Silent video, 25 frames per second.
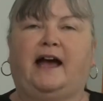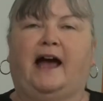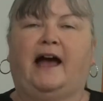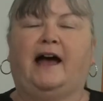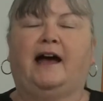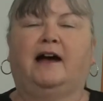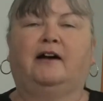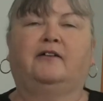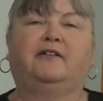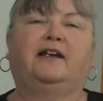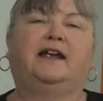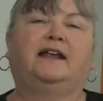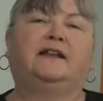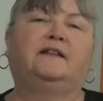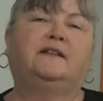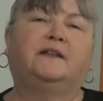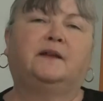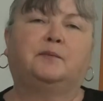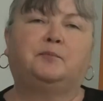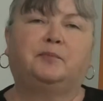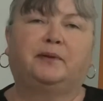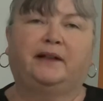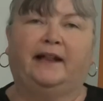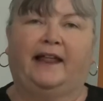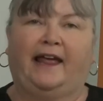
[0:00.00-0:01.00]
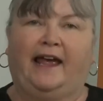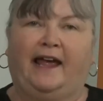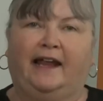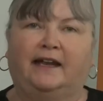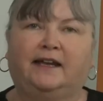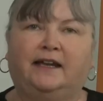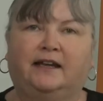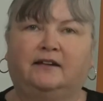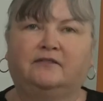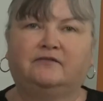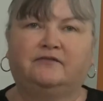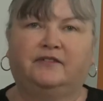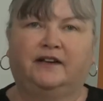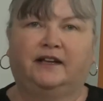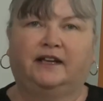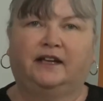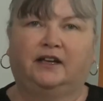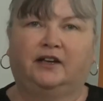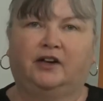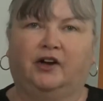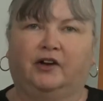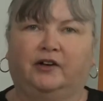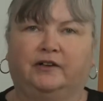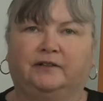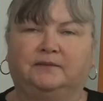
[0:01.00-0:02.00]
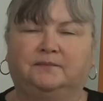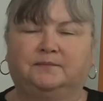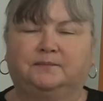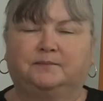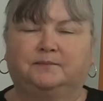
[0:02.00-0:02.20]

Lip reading: are in the planning video.